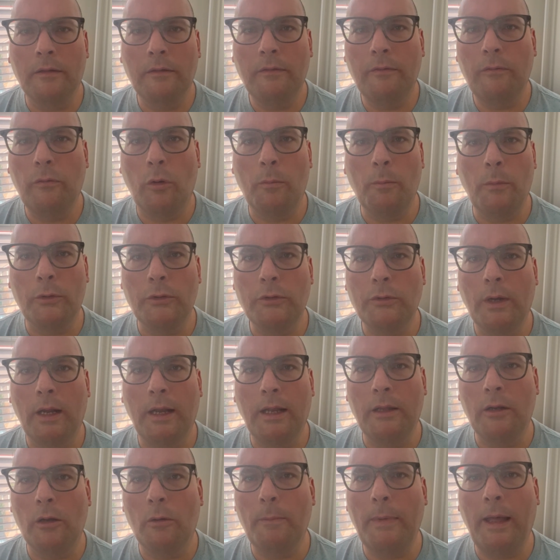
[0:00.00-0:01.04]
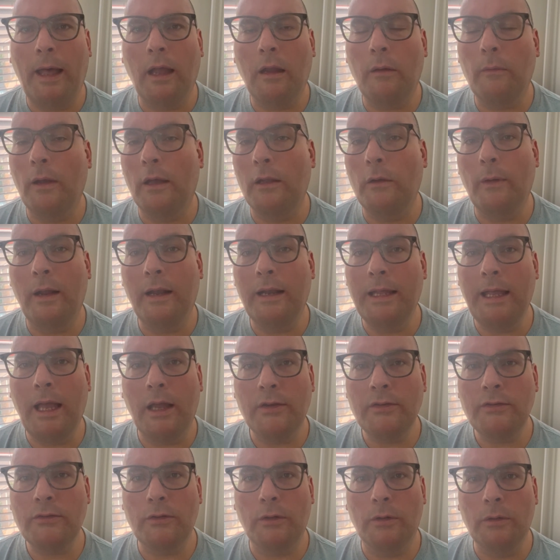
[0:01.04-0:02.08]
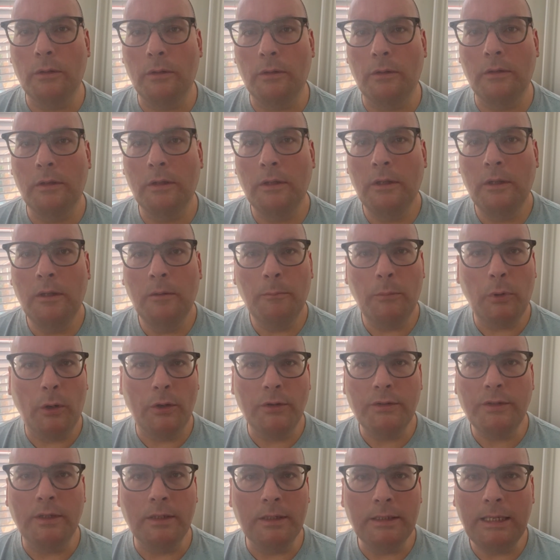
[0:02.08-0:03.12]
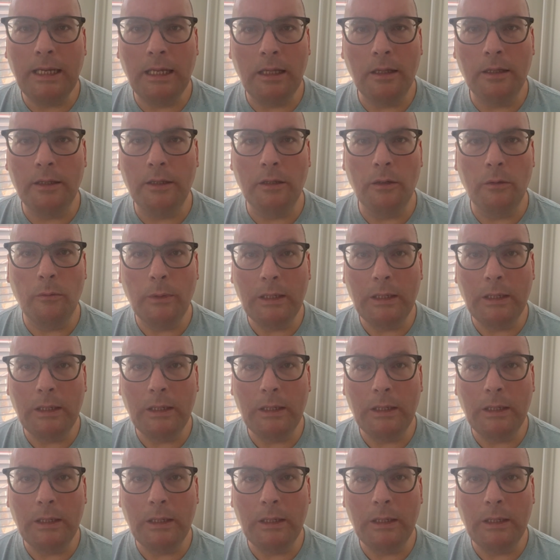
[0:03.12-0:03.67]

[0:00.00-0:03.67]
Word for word: formal training or background or any external person telling you.